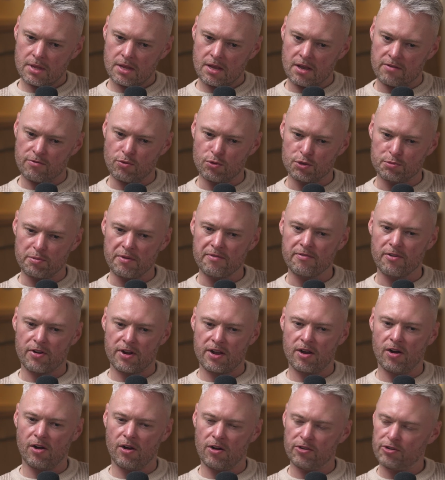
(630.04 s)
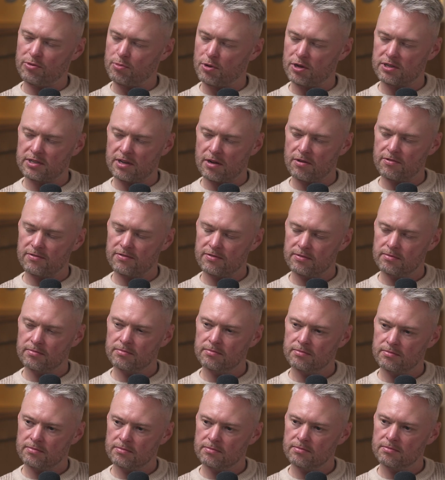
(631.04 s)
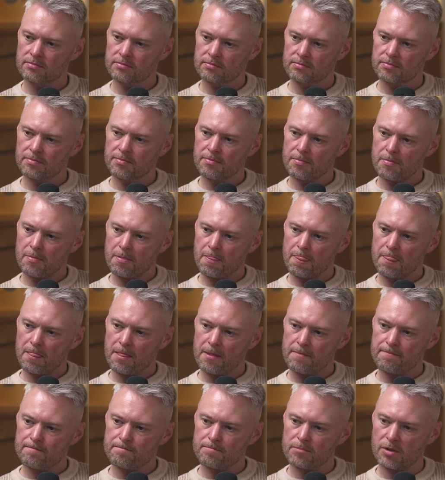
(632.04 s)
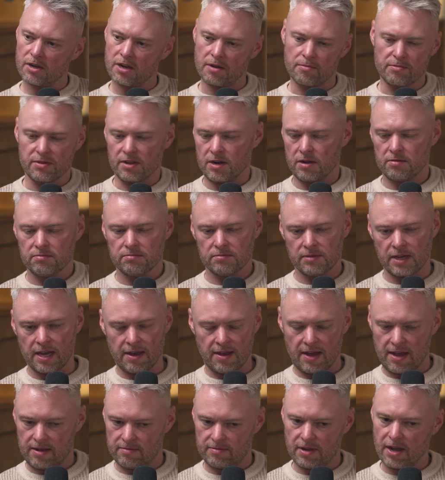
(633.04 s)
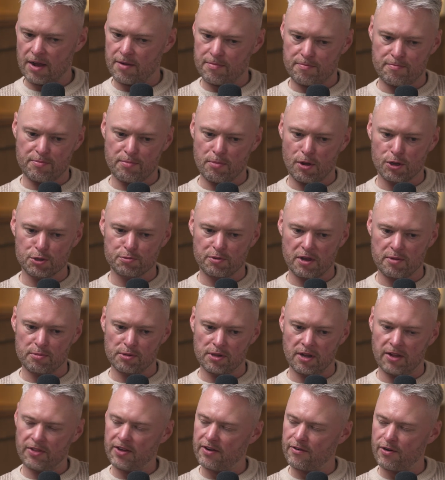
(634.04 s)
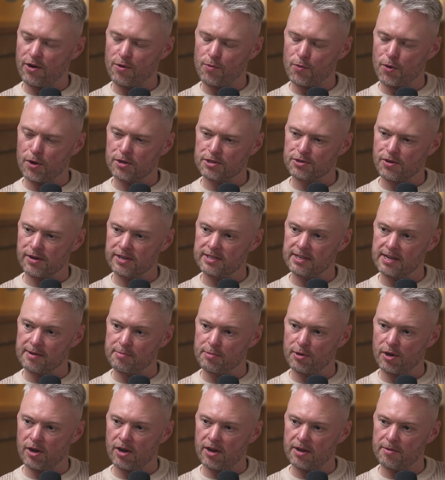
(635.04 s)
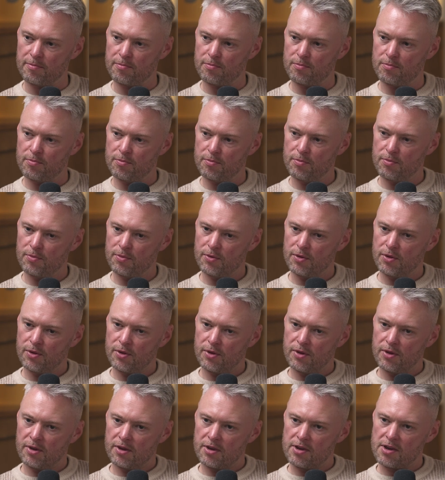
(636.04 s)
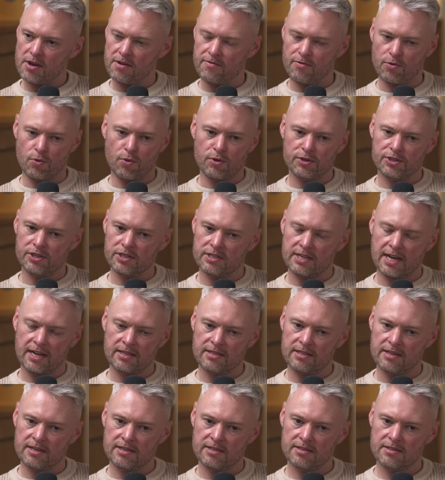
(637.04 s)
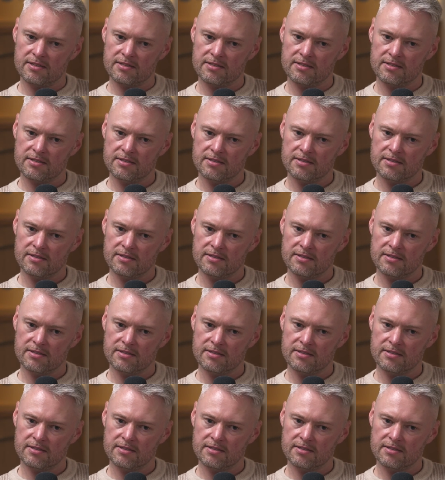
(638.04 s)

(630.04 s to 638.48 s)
always been very hard on myself. Like most people are their own worst critic, but I have always just had this